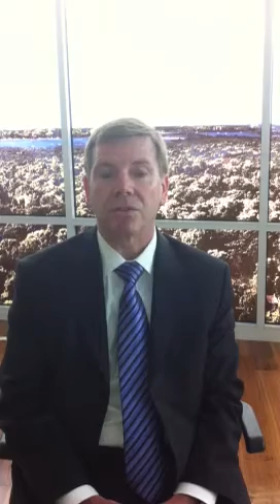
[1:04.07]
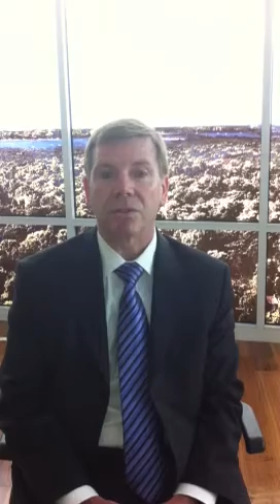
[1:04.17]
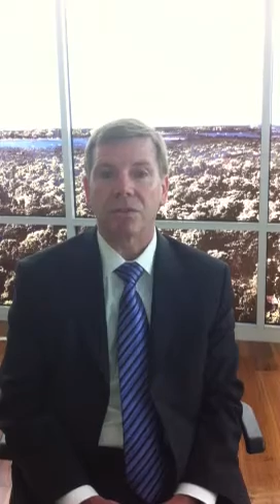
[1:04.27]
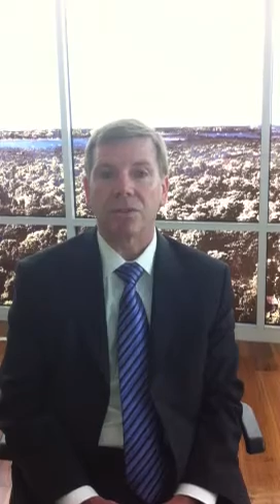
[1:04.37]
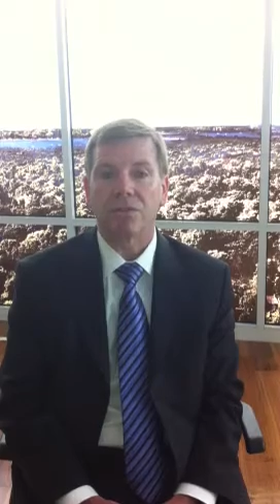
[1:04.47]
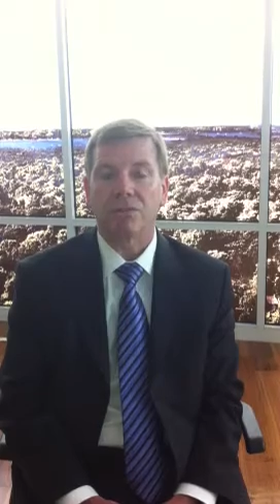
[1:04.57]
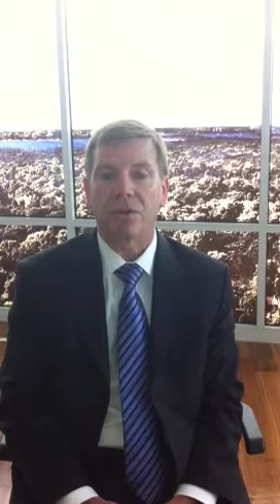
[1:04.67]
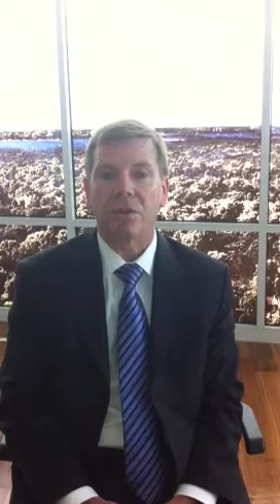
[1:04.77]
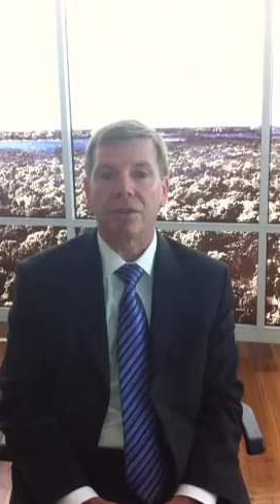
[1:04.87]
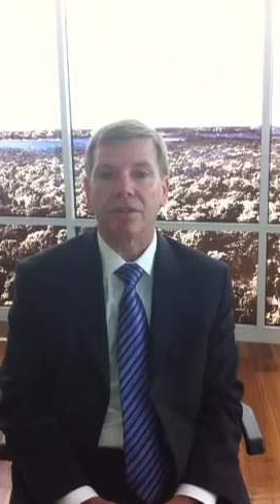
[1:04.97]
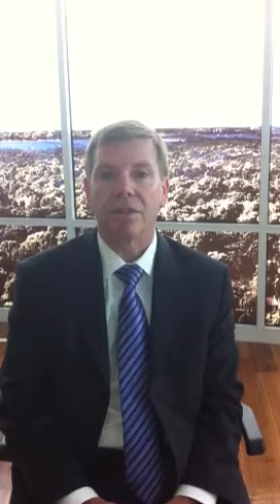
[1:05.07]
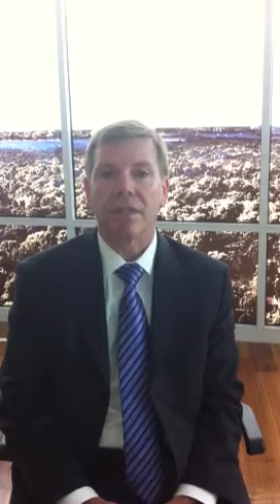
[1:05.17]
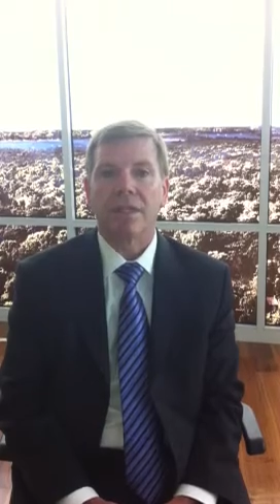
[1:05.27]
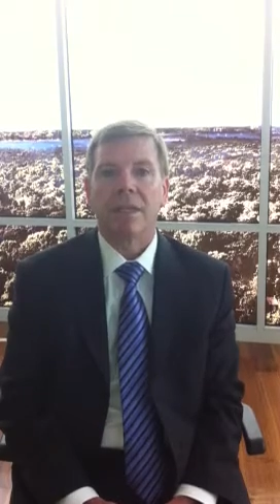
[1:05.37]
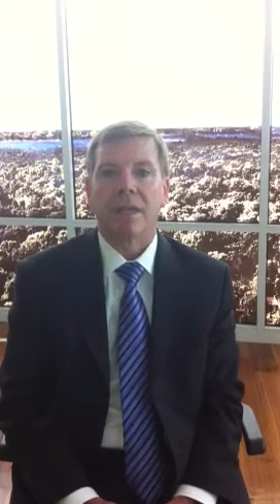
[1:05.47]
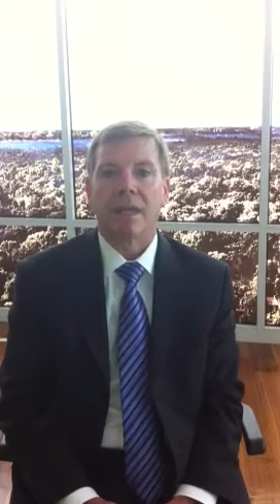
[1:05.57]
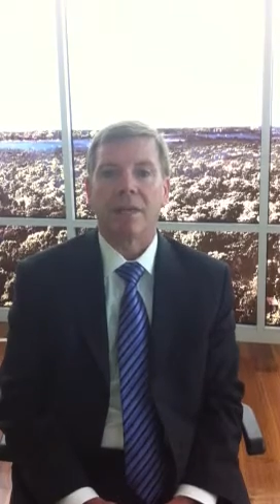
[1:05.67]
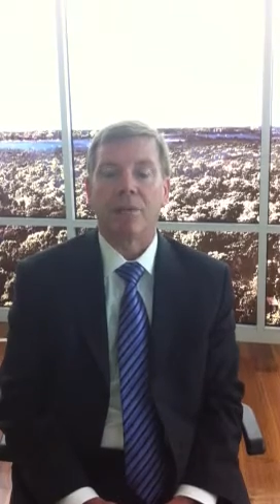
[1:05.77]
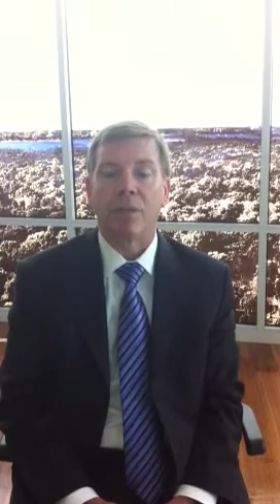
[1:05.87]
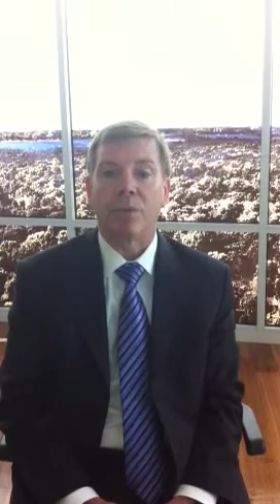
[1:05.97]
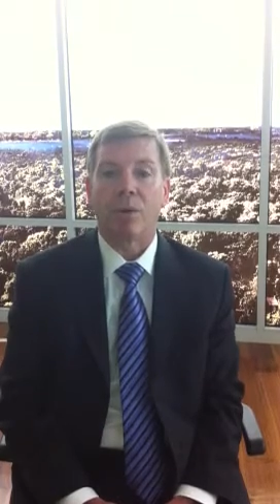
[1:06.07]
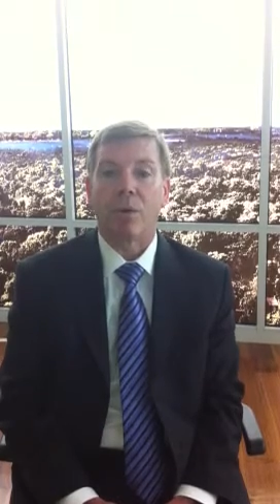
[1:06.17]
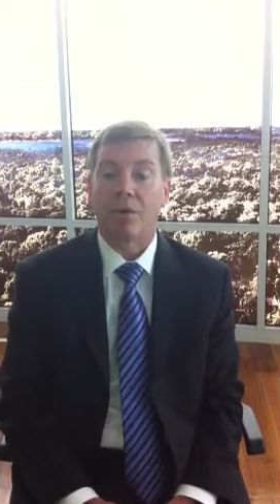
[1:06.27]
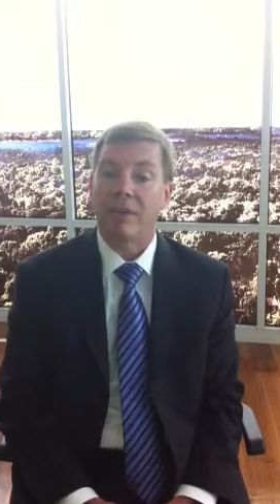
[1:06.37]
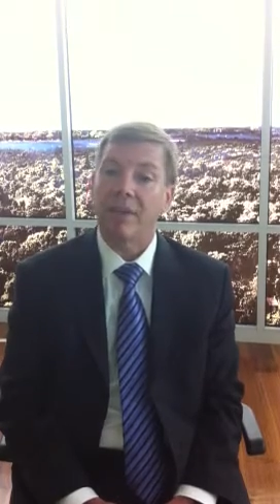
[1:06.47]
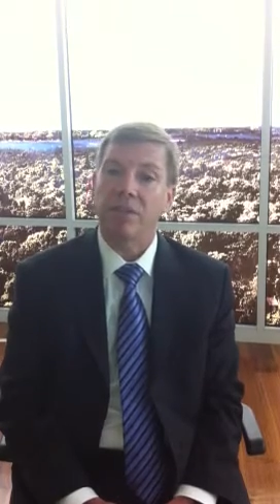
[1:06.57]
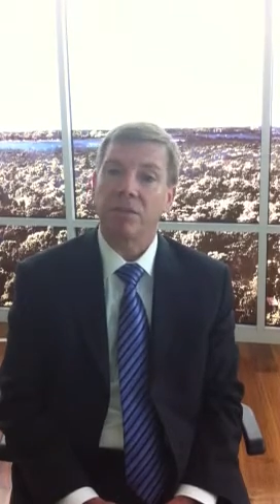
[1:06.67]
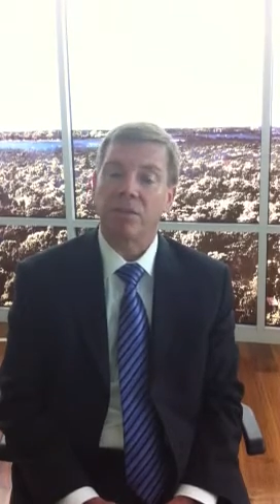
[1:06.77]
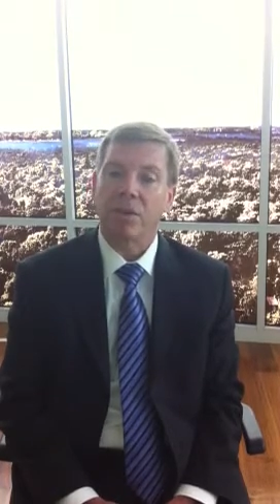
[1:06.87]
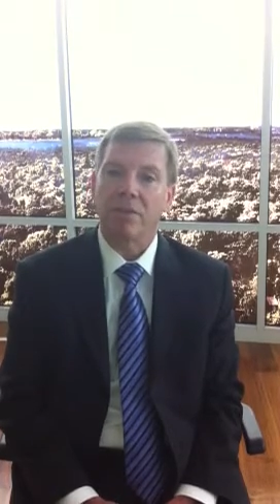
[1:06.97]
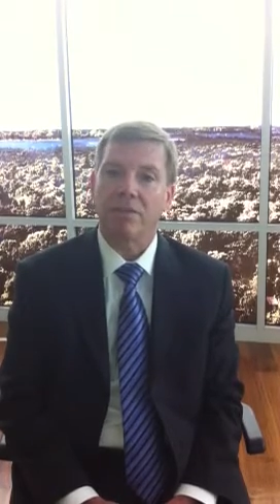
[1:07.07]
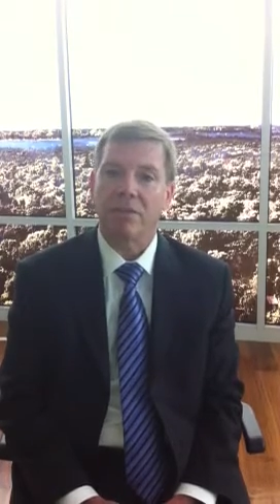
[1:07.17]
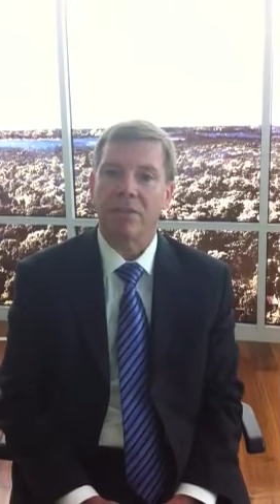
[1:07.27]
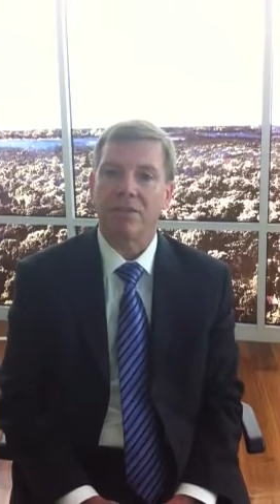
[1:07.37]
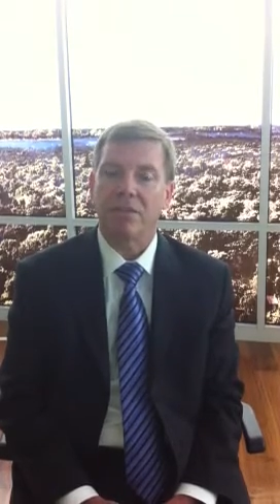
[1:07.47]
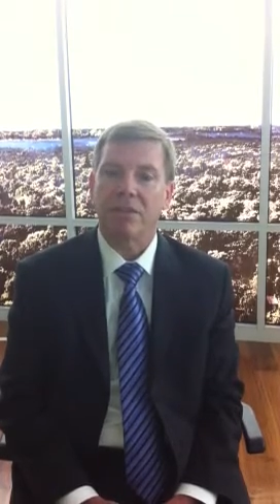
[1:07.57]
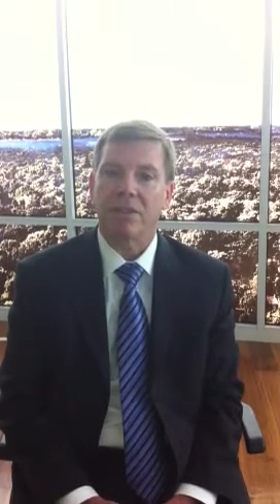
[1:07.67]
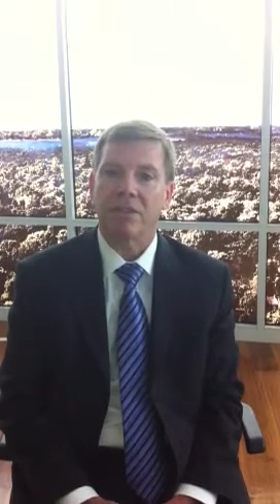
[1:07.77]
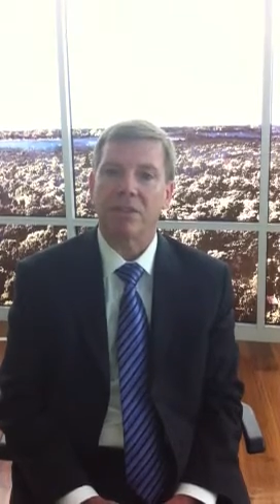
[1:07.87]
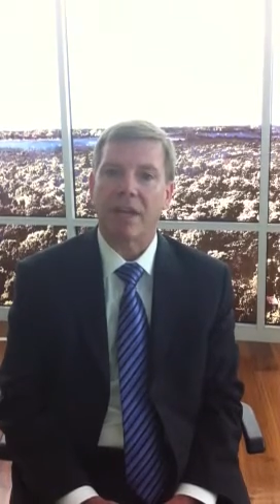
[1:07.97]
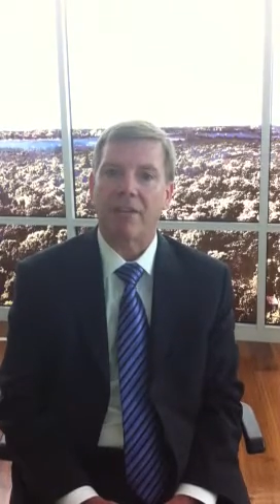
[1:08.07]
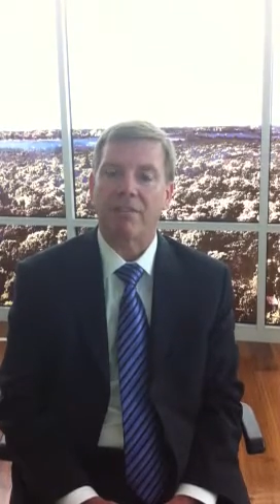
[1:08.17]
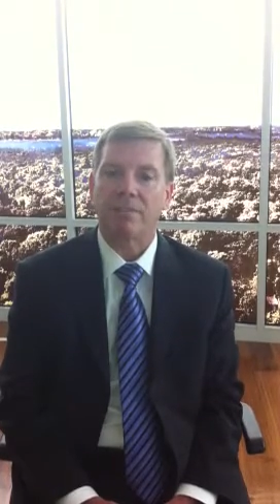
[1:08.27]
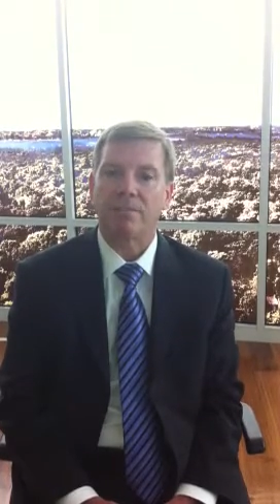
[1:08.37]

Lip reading: solution for us and a much more motivational one for the existing staff.